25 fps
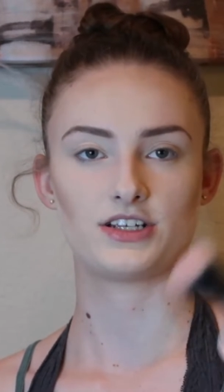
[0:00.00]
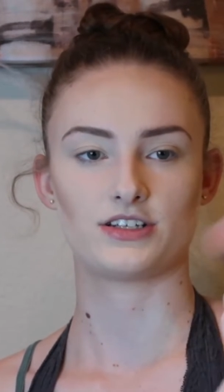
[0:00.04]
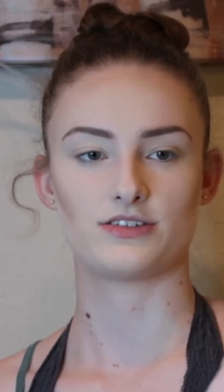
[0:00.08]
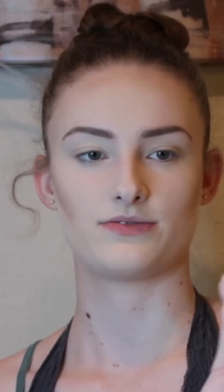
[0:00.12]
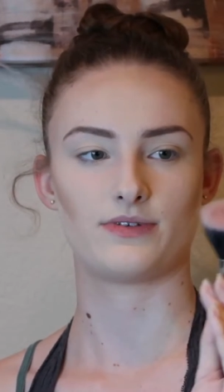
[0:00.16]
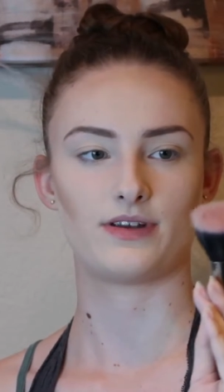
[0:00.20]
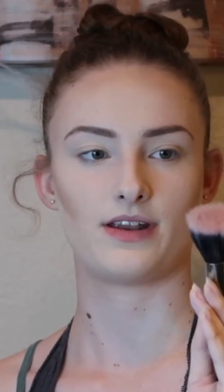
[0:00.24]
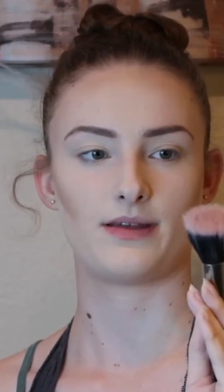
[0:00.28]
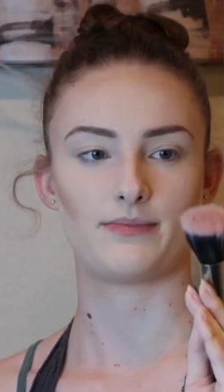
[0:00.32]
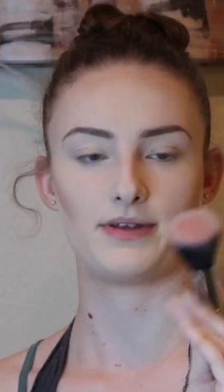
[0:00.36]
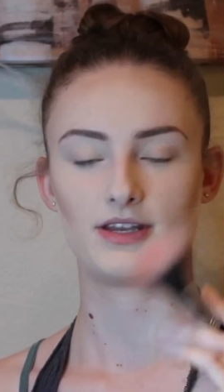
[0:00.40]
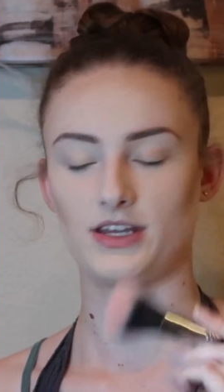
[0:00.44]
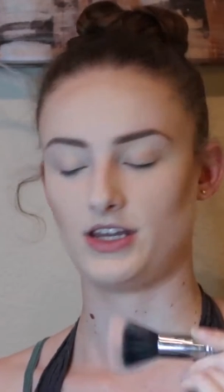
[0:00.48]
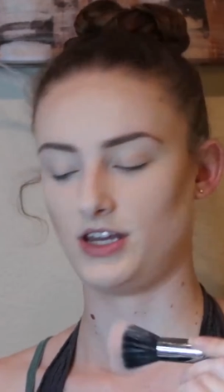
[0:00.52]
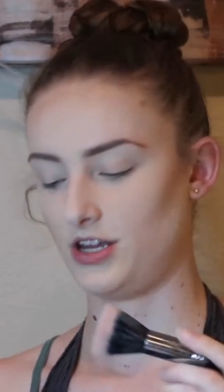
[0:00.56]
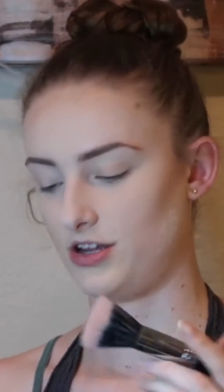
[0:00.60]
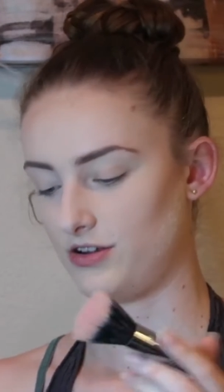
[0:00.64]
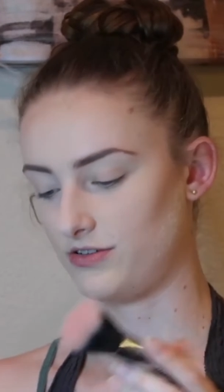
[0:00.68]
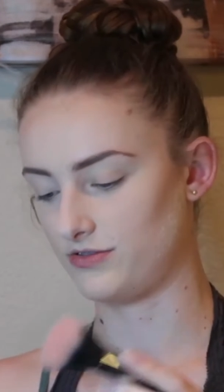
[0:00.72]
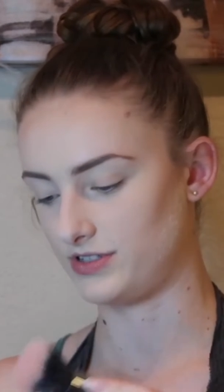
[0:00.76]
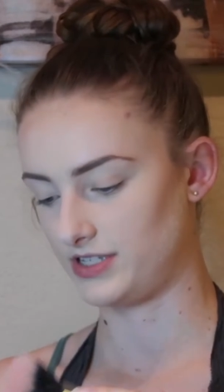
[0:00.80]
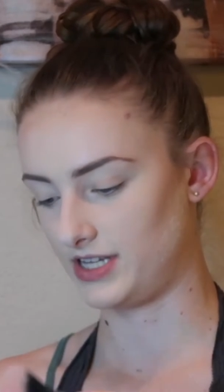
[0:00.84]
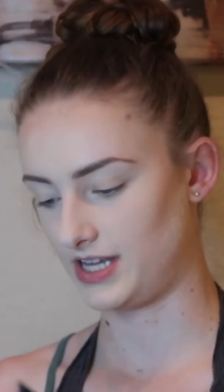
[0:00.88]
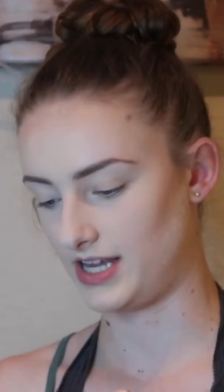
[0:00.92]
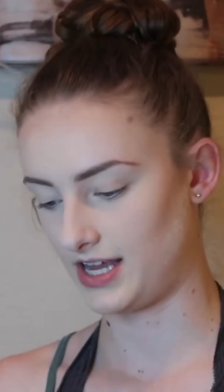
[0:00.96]
That's what I've been
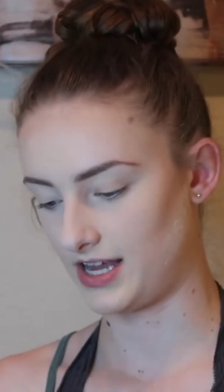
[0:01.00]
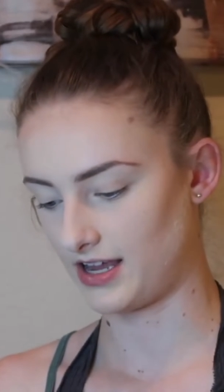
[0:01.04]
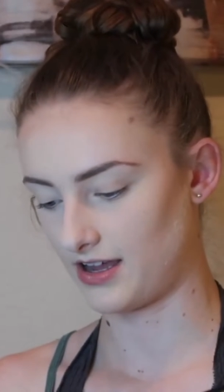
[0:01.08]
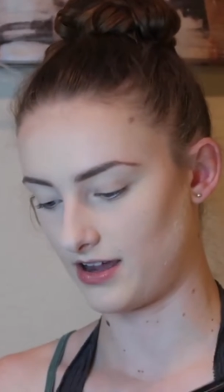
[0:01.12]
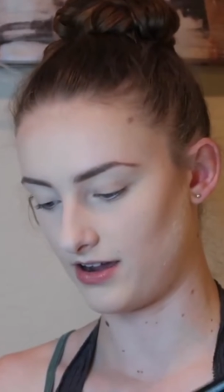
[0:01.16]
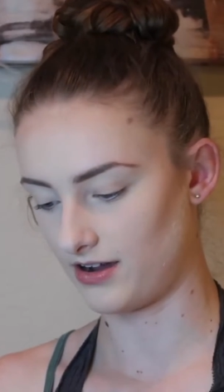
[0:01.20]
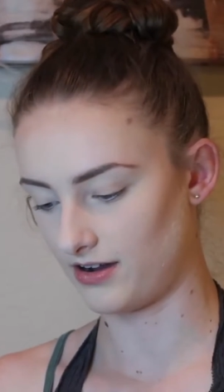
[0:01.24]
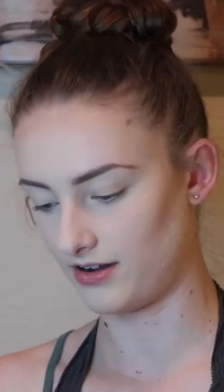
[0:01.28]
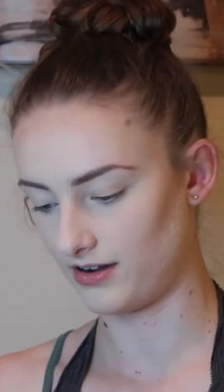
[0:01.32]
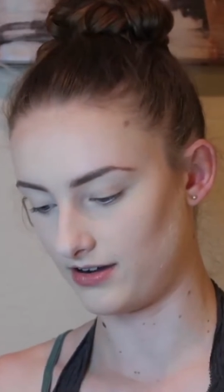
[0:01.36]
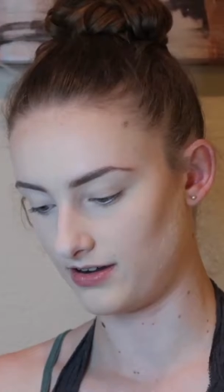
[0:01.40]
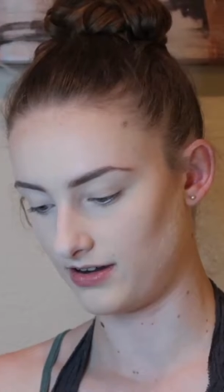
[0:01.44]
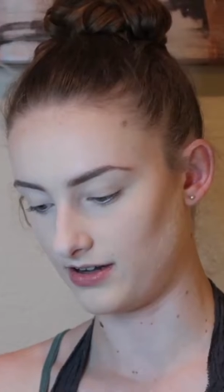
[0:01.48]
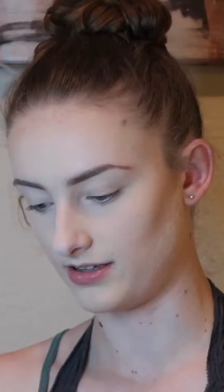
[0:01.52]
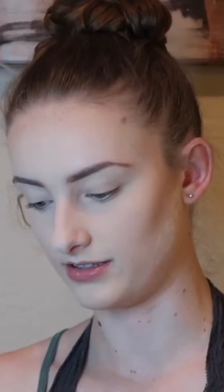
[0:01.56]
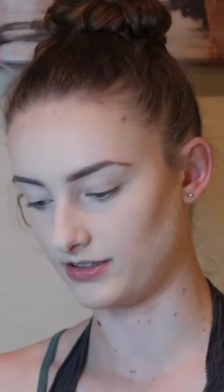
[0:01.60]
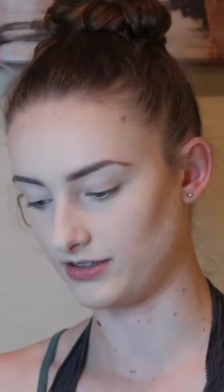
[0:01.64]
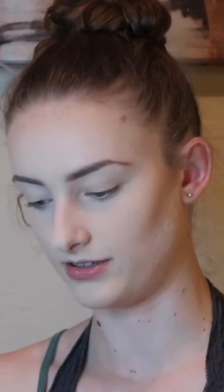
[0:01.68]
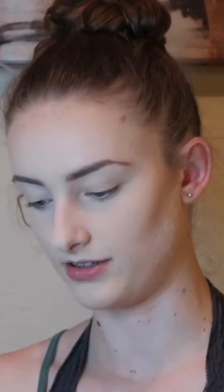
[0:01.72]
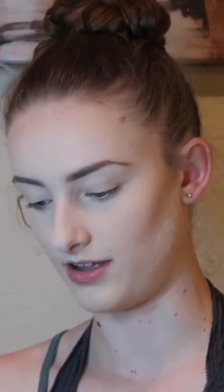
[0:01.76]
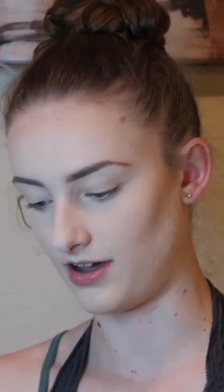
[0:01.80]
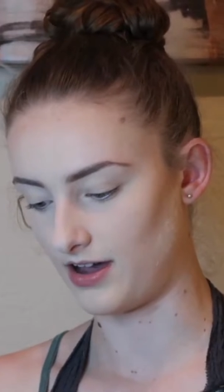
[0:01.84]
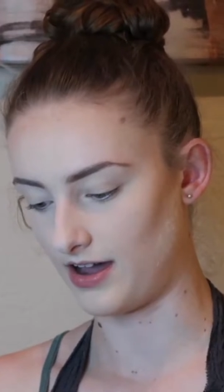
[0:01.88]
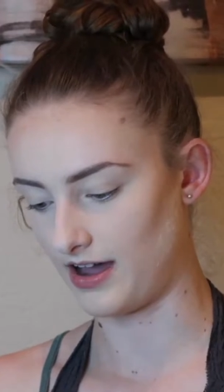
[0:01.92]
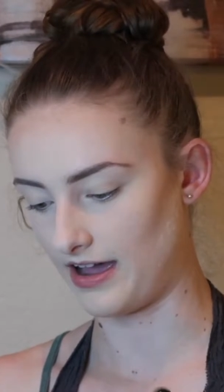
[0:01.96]
using a
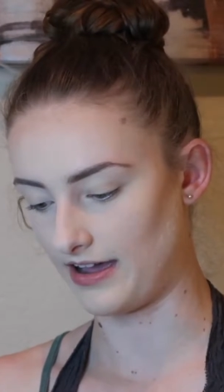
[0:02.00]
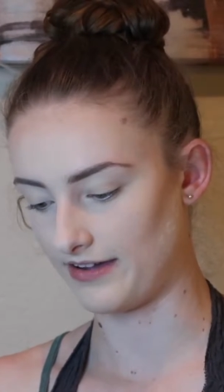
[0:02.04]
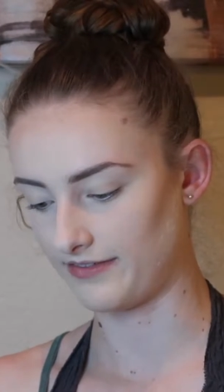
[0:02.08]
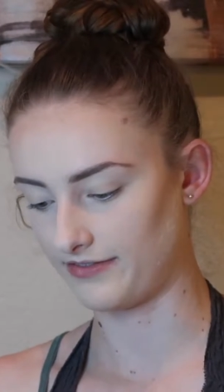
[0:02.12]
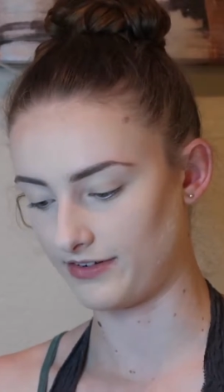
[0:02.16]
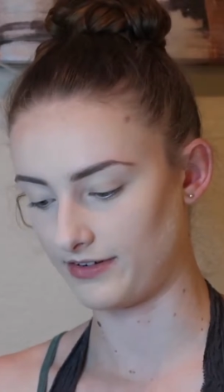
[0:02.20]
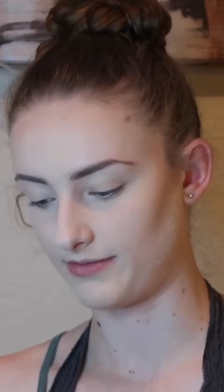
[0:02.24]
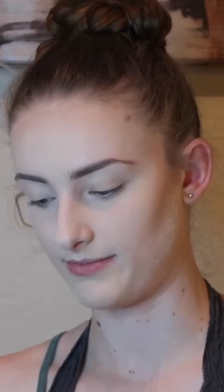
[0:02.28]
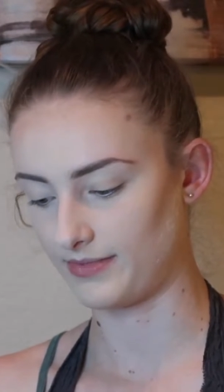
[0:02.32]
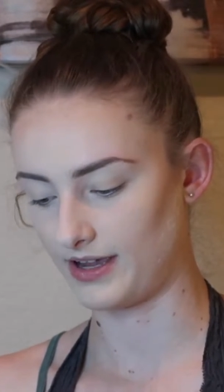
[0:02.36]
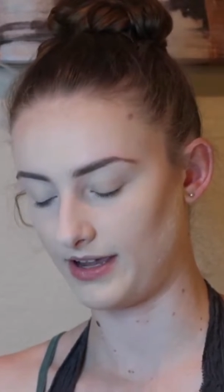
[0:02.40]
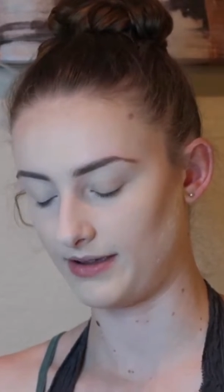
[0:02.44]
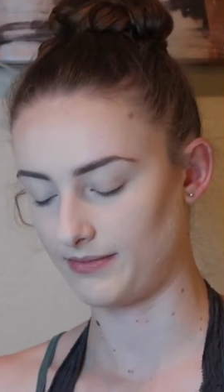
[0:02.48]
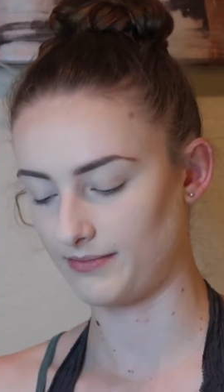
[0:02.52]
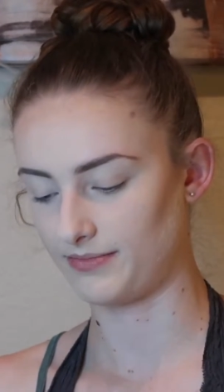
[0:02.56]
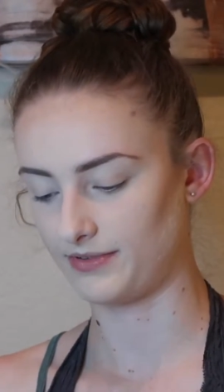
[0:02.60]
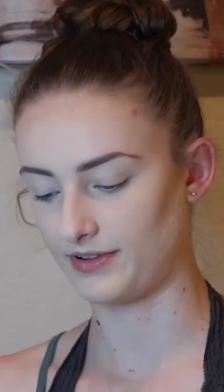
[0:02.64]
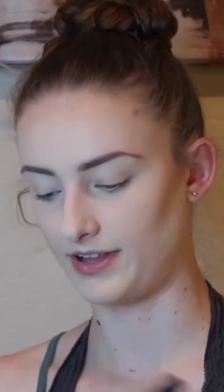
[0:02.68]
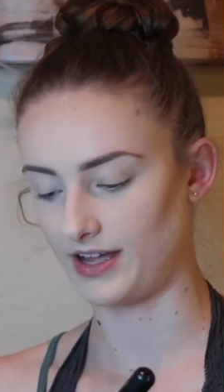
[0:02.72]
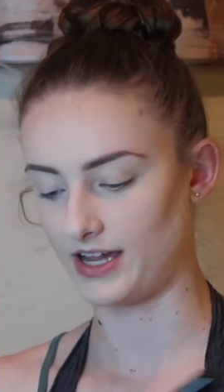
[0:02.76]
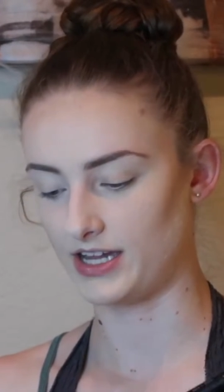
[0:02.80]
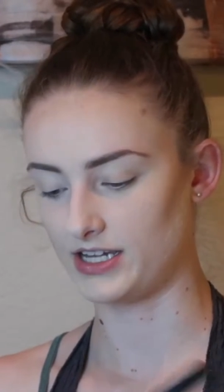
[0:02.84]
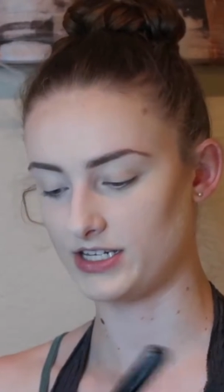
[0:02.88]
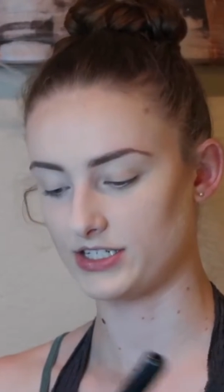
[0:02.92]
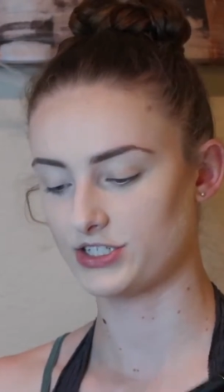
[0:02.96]
lot for my
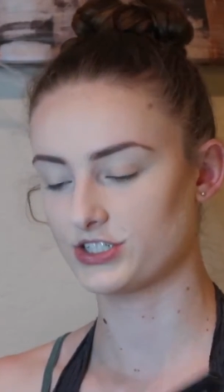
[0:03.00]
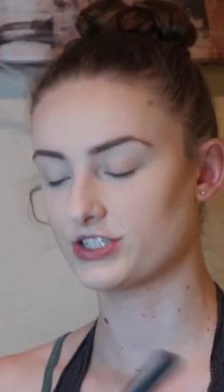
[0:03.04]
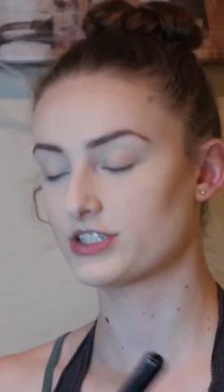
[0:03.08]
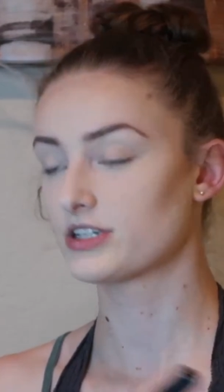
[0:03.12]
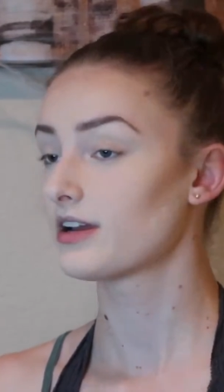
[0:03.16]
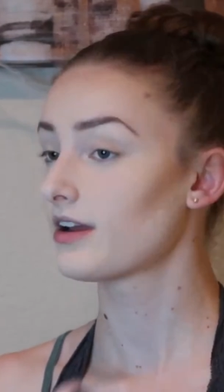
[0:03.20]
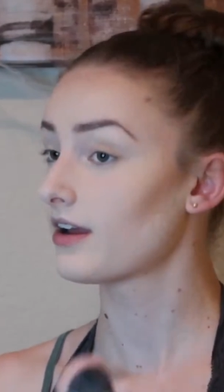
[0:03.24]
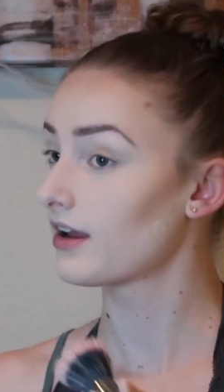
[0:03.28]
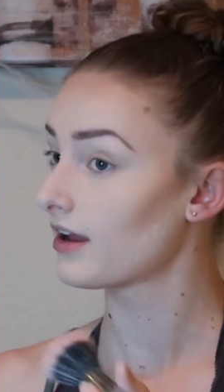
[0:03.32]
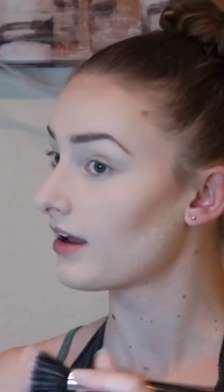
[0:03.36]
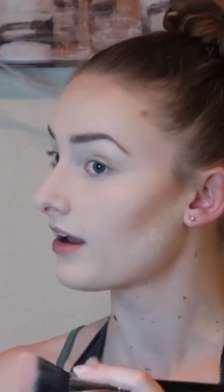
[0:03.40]
blush.